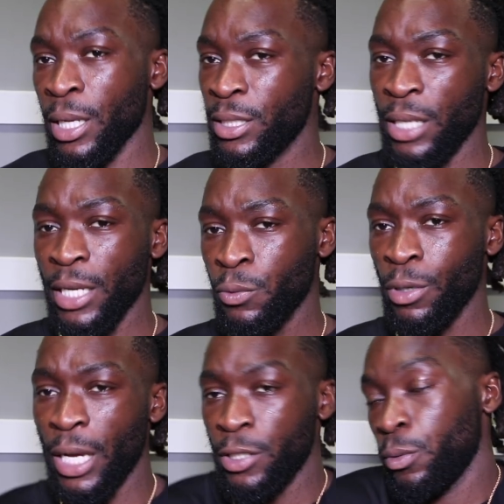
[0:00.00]
That's it. I just
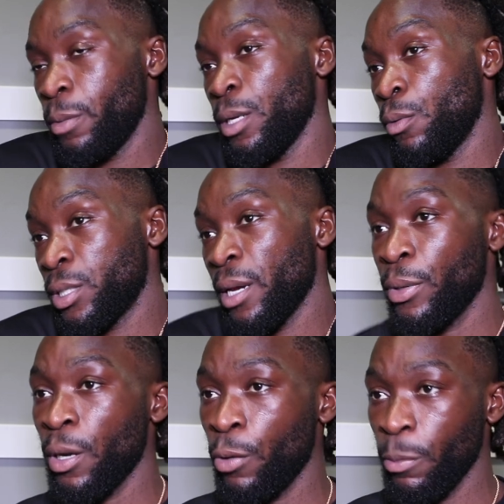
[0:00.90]
want. I just want to be a world
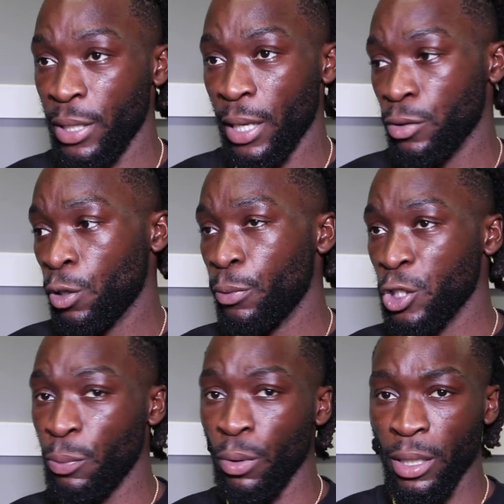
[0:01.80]
champion. I want to be at the top of the sport,